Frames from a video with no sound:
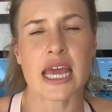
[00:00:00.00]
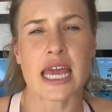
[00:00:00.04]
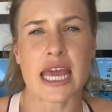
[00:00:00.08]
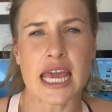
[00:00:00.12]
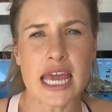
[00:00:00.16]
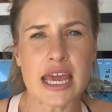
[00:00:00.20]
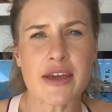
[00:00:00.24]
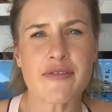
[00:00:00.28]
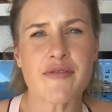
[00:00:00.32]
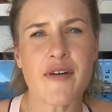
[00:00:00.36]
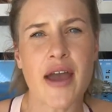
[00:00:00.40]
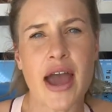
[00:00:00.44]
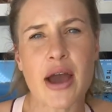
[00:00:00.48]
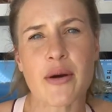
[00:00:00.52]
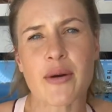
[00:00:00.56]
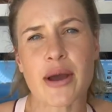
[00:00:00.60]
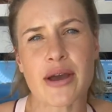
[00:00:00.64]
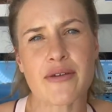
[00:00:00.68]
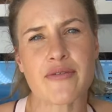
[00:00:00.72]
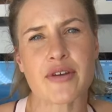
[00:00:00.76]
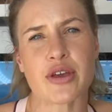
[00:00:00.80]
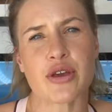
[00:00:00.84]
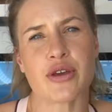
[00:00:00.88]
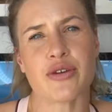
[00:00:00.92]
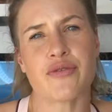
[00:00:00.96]
If,
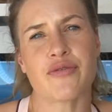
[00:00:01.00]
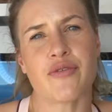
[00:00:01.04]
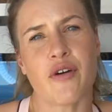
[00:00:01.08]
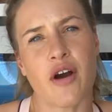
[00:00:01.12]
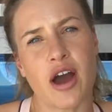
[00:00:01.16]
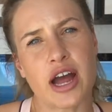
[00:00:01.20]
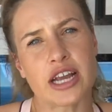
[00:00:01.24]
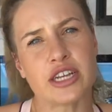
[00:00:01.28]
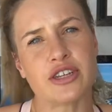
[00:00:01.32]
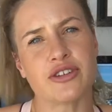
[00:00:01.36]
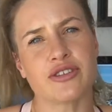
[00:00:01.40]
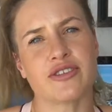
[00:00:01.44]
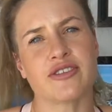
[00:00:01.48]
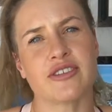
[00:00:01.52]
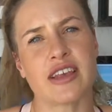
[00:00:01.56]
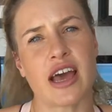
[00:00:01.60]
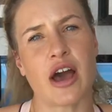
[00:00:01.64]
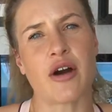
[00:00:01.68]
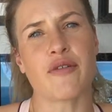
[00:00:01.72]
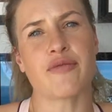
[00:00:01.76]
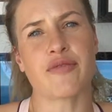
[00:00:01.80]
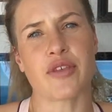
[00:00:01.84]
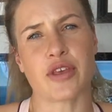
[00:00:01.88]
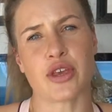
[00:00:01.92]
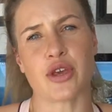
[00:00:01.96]
however, you find
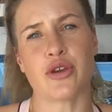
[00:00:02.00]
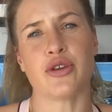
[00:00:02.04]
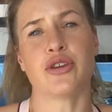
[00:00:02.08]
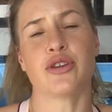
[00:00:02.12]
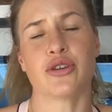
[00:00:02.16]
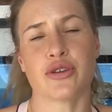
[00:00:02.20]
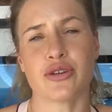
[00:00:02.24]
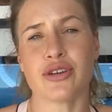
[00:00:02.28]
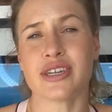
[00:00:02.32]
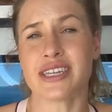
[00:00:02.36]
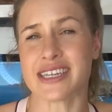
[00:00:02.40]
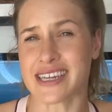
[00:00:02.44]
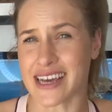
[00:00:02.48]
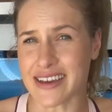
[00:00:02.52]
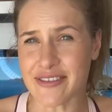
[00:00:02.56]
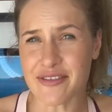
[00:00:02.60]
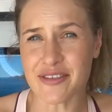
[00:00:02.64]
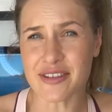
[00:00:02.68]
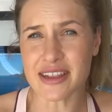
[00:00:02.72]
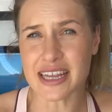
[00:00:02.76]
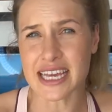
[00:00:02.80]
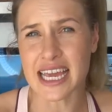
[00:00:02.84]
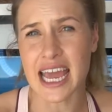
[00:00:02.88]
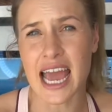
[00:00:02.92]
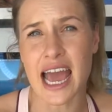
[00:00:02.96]
yourself that you do
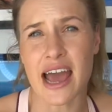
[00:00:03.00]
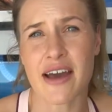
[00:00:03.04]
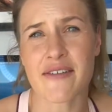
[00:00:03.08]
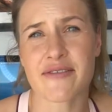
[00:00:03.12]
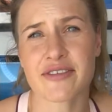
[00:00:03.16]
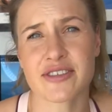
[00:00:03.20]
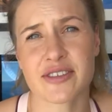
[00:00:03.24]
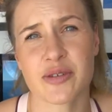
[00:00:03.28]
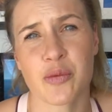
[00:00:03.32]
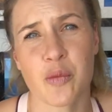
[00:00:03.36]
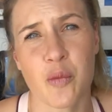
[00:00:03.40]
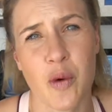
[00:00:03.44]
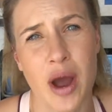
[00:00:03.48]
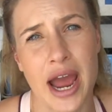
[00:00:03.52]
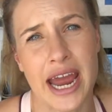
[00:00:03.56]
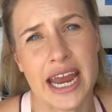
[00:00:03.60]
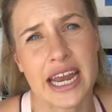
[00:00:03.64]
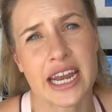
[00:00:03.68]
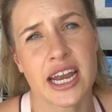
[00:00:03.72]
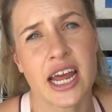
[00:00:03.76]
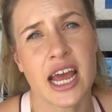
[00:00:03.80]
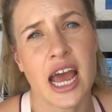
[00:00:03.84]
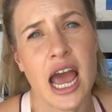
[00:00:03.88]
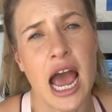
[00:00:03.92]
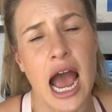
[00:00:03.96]
definitely have some
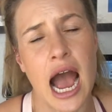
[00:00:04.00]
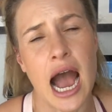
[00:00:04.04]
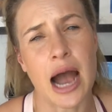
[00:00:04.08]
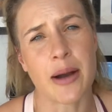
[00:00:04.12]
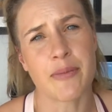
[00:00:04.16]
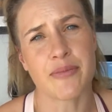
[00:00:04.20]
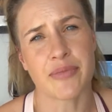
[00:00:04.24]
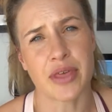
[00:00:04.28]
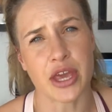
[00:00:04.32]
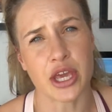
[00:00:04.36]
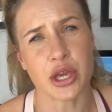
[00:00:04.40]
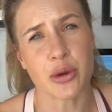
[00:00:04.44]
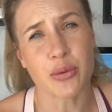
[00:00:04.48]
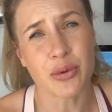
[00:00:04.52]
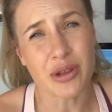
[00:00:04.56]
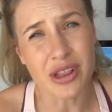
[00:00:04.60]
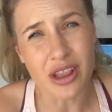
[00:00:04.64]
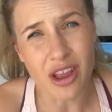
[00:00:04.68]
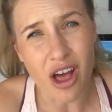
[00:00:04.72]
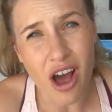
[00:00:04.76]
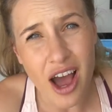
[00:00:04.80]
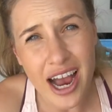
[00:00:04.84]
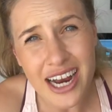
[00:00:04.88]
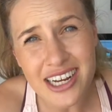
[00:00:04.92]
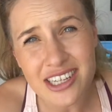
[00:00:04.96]
weight that you would
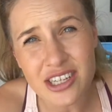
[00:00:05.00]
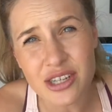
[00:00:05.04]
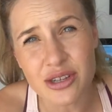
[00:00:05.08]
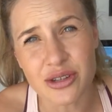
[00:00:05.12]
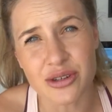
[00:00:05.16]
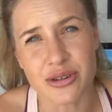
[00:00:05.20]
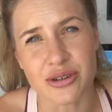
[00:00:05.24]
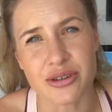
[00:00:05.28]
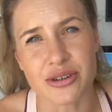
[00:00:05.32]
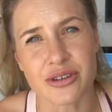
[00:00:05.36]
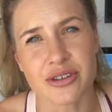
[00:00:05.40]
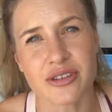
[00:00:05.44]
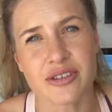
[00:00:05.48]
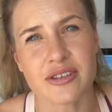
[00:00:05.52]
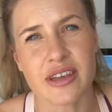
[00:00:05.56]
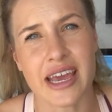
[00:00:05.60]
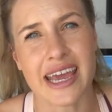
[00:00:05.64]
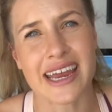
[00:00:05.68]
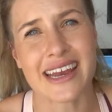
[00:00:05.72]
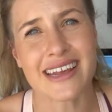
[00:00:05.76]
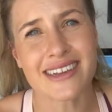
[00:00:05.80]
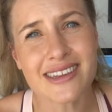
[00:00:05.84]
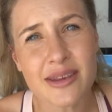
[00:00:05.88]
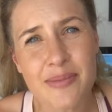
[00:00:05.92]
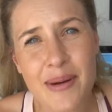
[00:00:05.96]
like to lose,
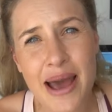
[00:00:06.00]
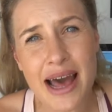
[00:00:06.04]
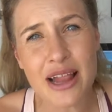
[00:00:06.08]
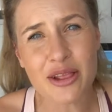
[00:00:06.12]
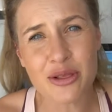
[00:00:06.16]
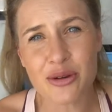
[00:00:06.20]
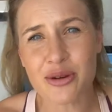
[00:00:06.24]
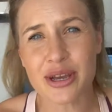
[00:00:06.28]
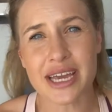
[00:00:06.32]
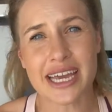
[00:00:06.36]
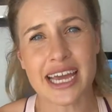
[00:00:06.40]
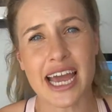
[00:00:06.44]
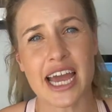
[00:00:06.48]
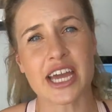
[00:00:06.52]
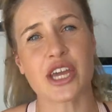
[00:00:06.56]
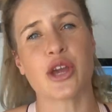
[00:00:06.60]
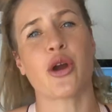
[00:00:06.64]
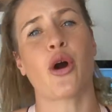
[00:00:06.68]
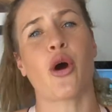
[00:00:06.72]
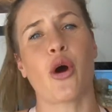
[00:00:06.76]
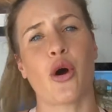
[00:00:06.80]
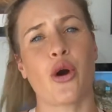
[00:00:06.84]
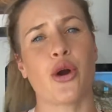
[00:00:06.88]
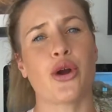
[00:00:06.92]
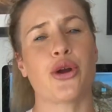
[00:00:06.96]
it is about looking at
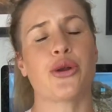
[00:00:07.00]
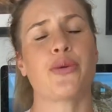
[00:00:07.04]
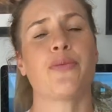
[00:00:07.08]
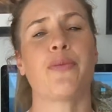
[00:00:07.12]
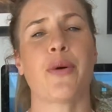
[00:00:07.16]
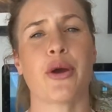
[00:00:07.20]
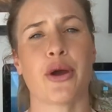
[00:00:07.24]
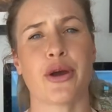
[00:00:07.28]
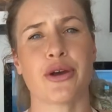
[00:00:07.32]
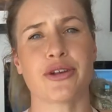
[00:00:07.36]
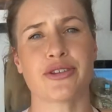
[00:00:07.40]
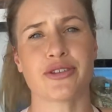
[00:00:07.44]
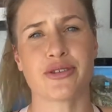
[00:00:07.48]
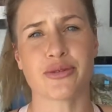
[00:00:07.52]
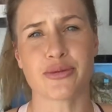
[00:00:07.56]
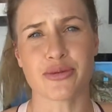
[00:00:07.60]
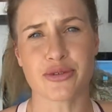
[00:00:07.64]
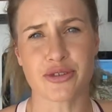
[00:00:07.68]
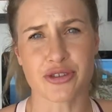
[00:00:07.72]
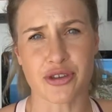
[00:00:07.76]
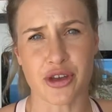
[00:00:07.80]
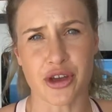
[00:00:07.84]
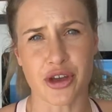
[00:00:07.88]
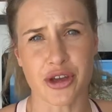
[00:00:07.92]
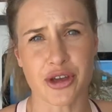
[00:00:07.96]
your own personal
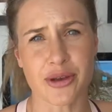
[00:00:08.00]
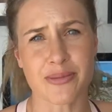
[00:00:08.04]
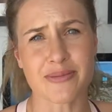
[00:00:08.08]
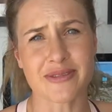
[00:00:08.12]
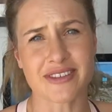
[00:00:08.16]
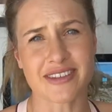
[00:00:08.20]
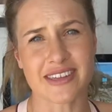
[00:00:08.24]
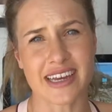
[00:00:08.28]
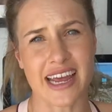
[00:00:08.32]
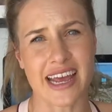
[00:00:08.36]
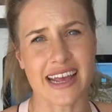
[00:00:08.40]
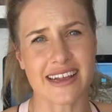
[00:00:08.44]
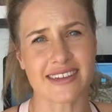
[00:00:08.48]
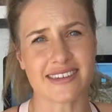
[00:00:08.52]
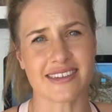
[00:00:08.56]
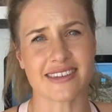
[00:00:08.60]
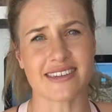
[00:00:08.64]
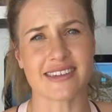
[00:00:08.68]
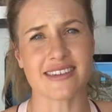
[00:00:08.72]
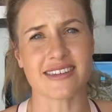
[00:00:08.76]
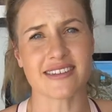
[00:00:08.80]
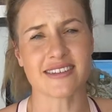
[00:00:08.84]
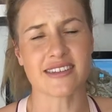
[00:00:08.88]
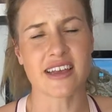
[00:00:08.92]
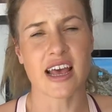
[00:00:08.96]

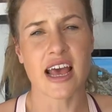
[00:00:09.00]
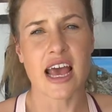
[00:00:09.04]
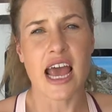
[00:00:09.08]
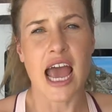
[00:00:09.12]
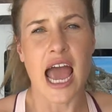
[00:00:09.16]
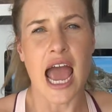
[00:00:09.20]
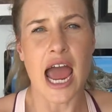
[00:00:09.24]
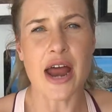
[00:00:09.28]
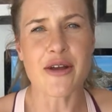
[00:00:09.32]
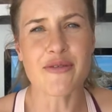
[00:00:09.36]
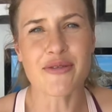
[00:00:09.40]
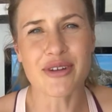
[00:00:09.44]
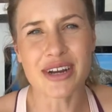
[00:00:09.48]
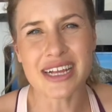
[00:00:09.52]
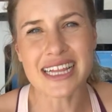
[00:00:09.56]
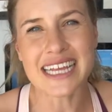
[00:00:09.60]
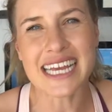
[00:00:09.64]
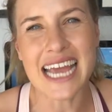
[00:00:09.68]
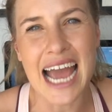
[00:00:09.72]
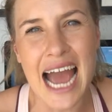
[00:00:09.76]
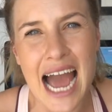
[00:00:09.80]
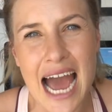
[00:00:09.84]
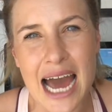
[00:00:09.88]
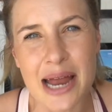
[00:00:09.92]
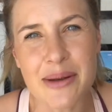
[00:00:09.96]
circumstances and
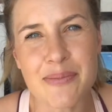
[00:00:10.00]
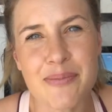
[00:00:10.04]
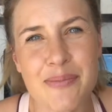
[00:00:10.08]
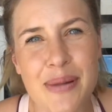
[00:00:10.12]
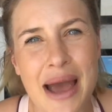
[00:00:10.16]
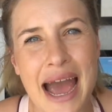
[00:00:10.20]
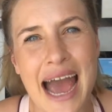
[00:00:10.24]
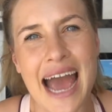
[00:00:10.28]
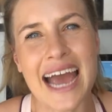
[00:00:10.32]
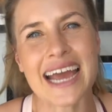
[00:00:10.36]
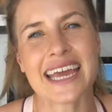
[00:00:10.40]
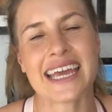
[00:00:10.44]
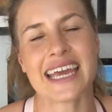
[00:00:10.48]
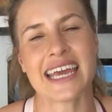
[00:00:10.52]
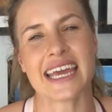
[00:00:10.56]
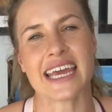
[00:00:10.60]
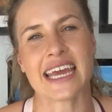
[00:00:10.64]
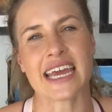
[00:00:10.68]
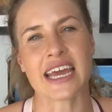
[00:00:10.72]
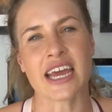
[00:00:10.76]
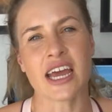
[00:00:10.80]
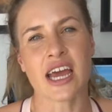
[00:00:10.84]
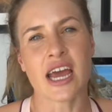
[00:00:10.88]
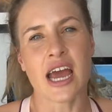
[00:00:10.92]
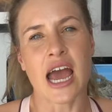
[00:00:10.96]
really
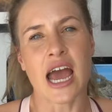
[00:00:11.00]
unpacking